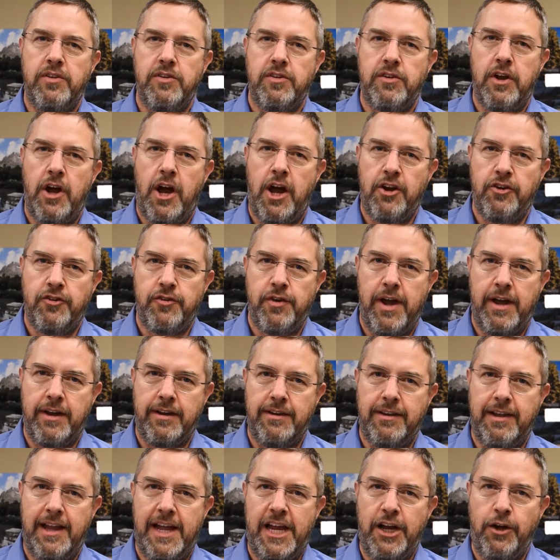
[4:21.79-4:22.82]

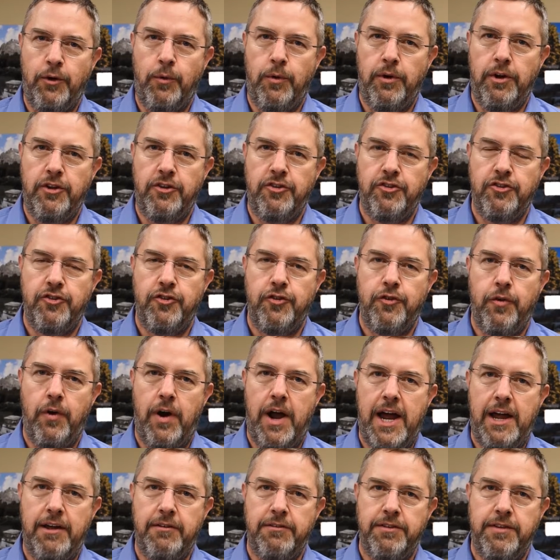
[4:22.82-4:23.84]
contract language
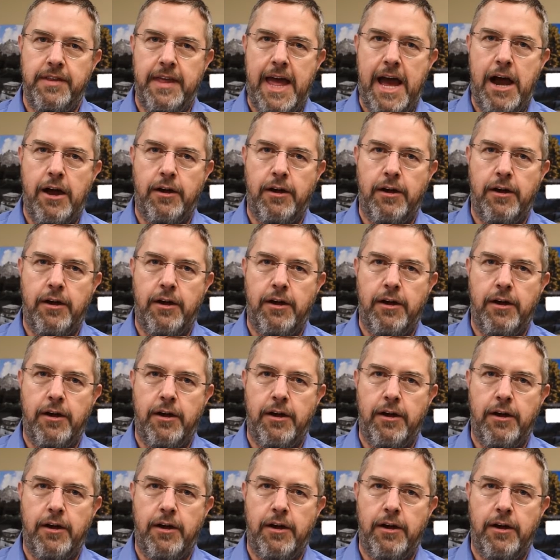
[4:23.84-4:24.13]
drives the